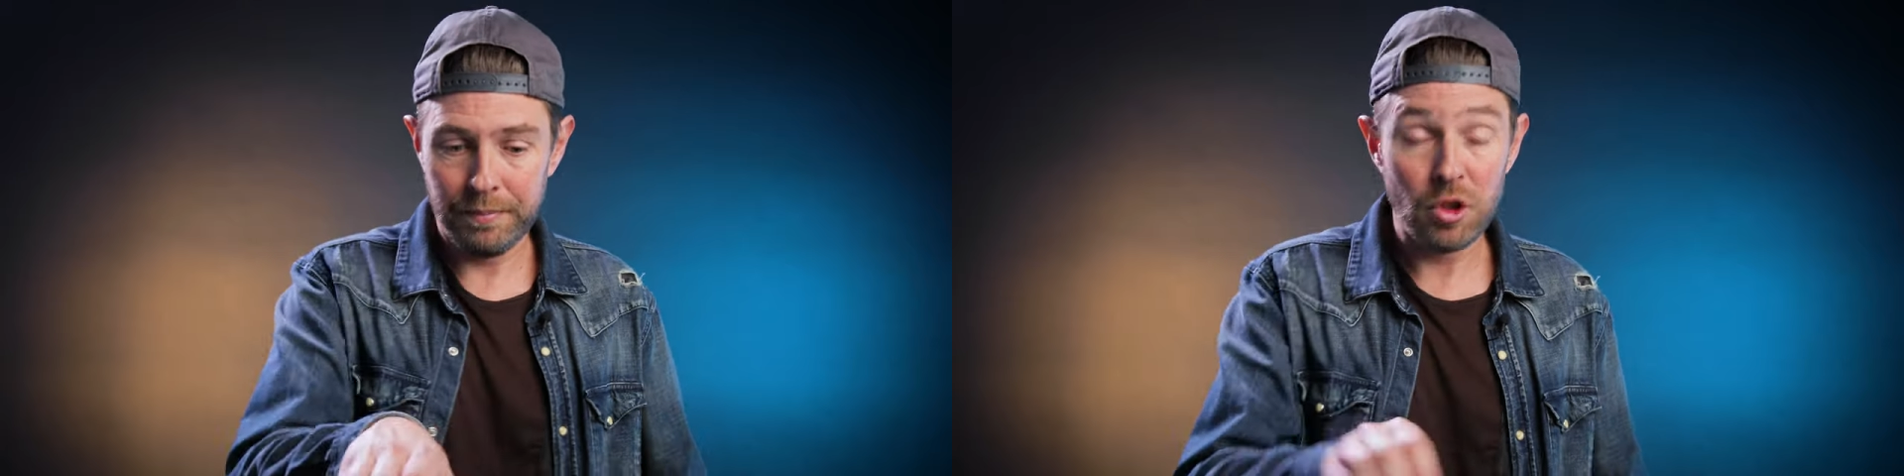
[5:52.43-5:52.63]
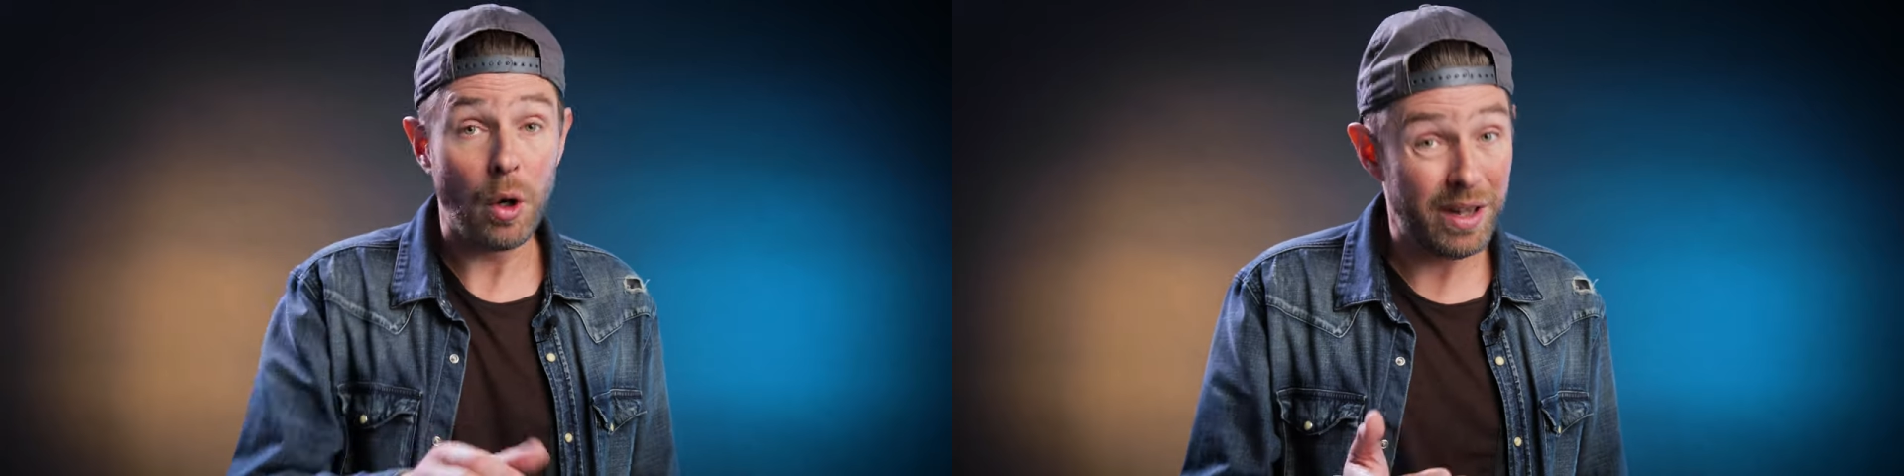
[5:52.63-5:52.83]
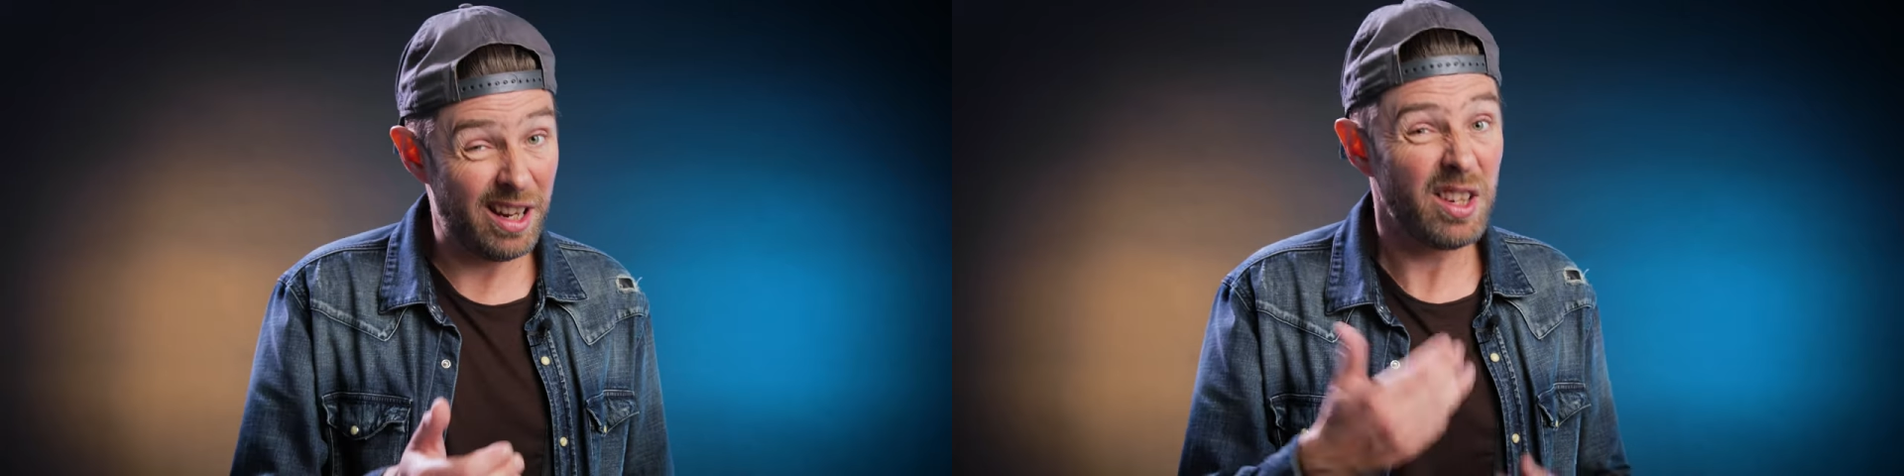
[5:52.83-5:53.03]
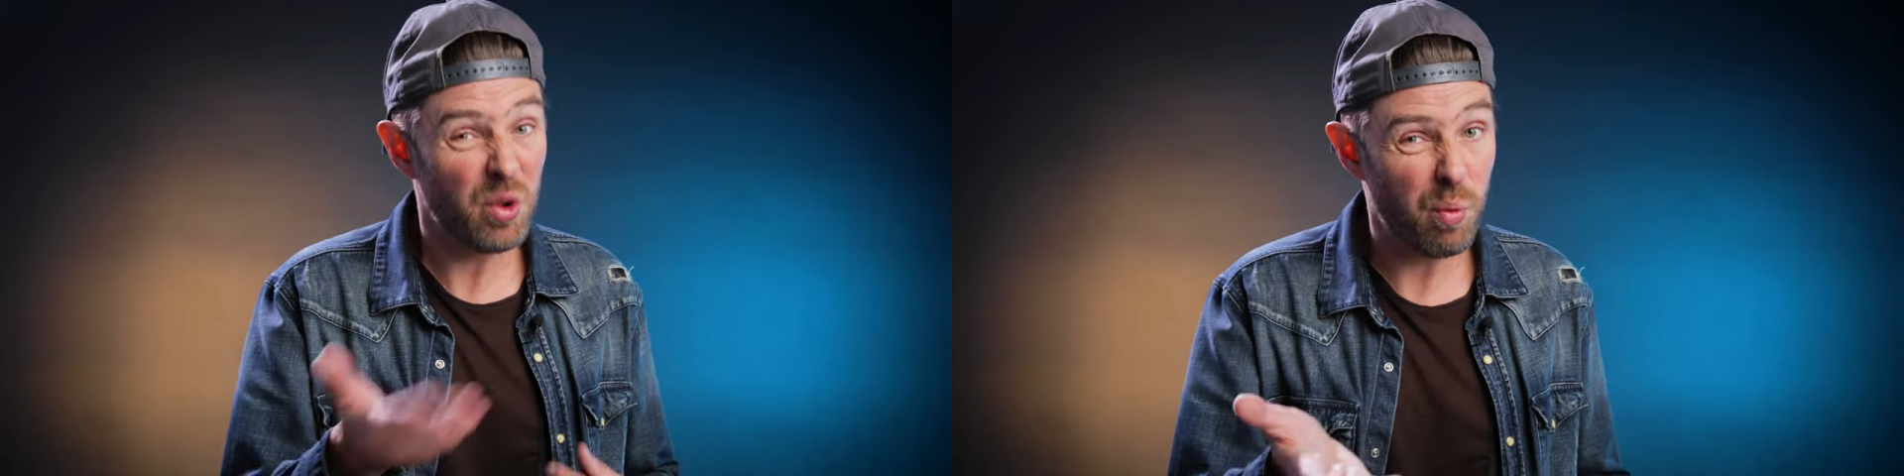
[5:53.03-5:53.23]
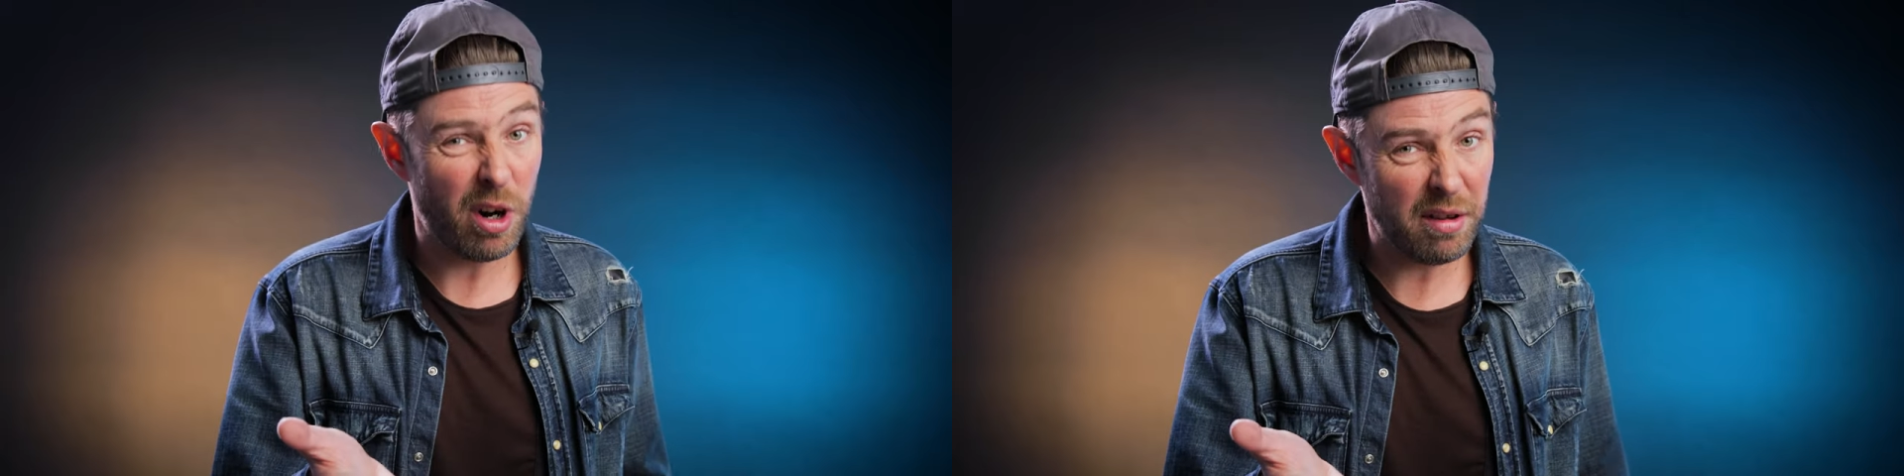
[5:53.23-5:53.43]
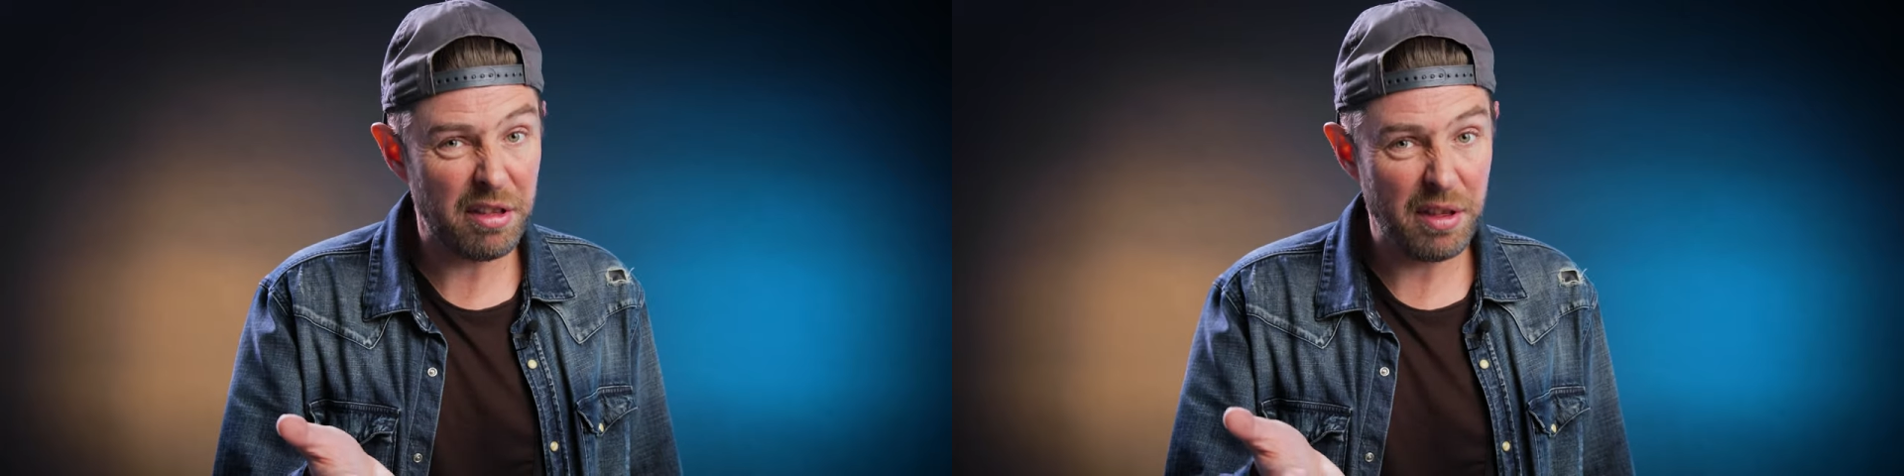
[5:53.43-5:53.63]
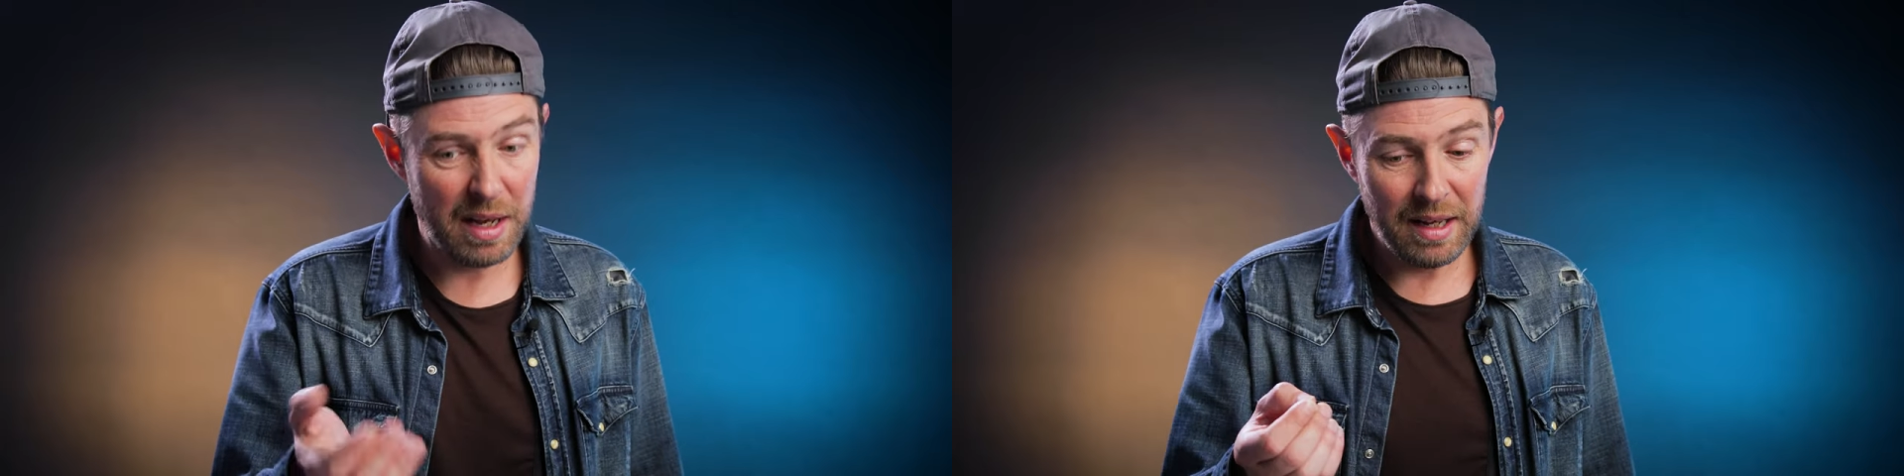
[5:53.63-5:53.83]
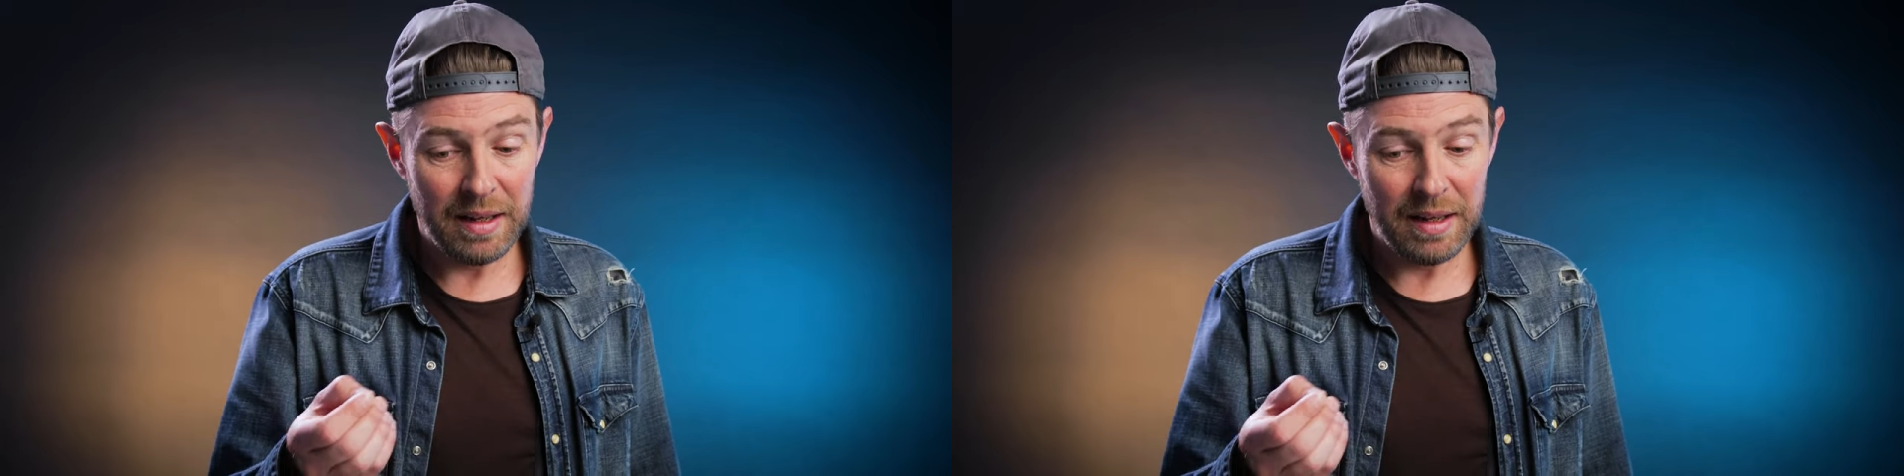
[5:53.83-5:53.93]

So it is worth